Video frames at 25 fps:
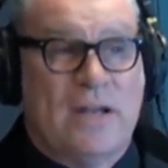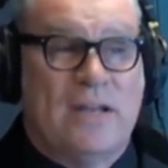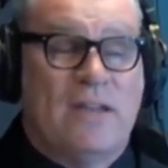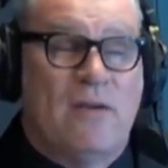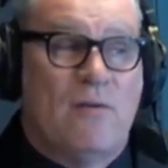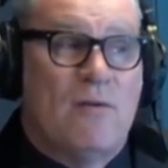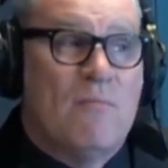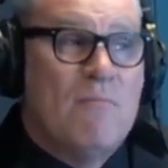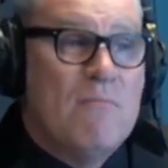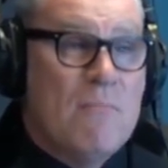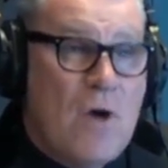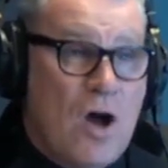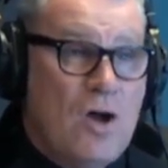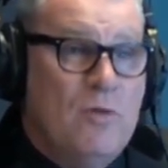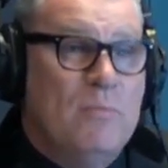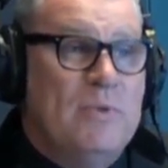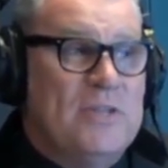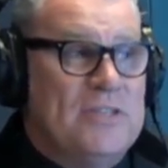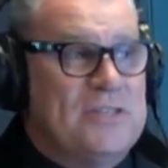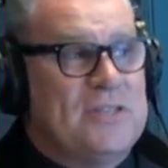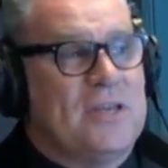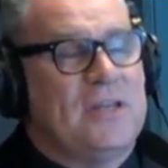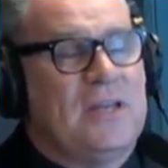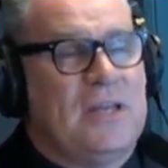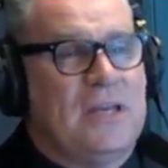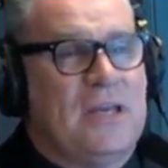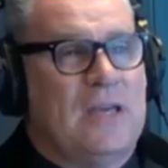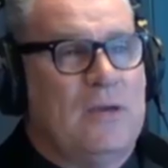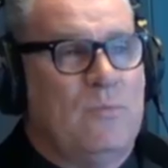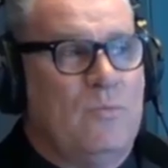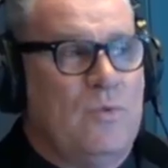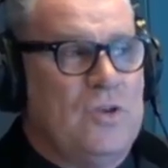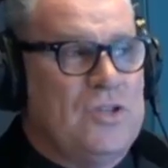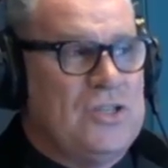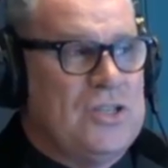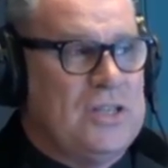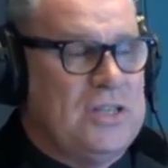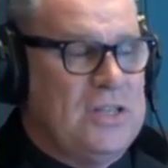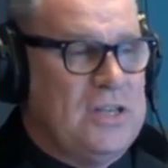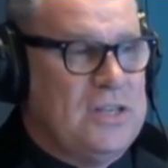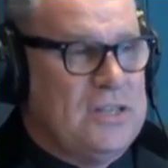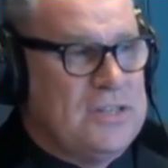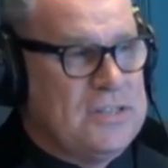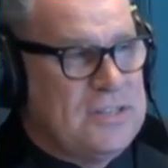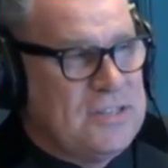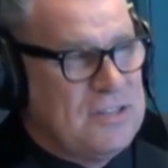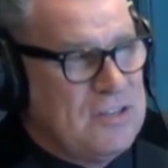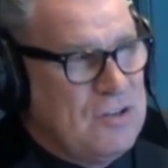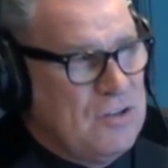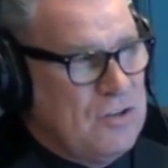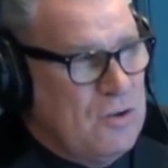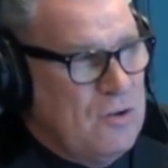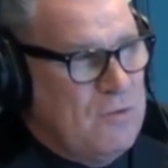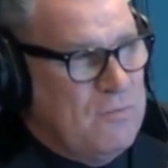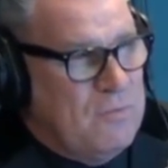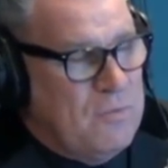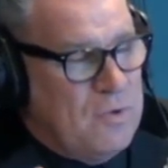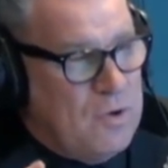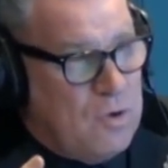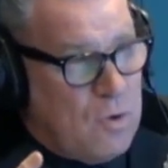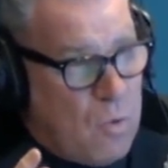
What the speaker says: And there are moments in it in which it is, you know,